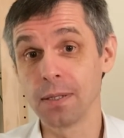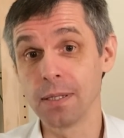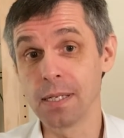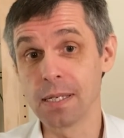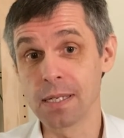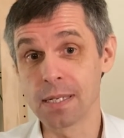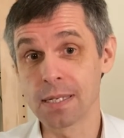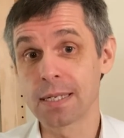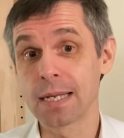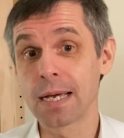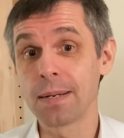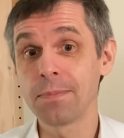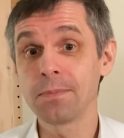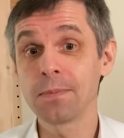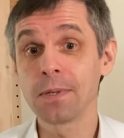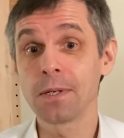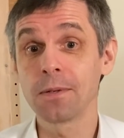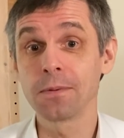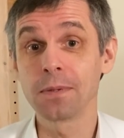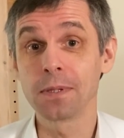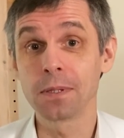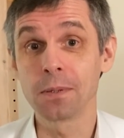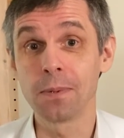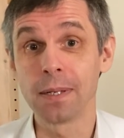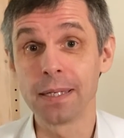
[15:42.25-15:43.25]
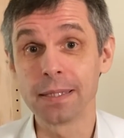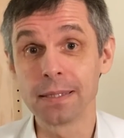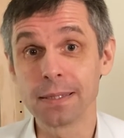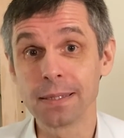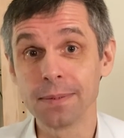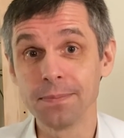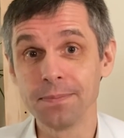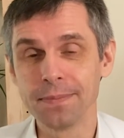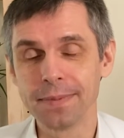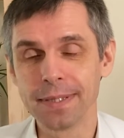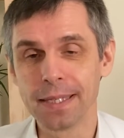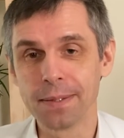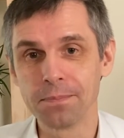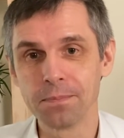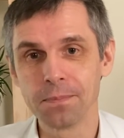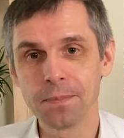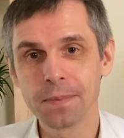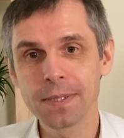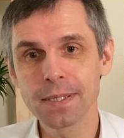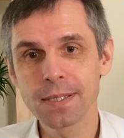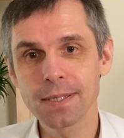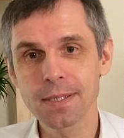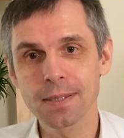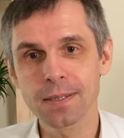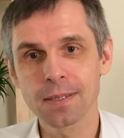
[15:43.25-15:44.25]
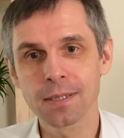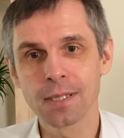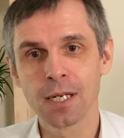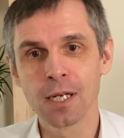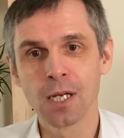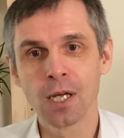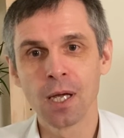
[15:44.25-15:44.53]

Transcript: the sum of the quantum numbers,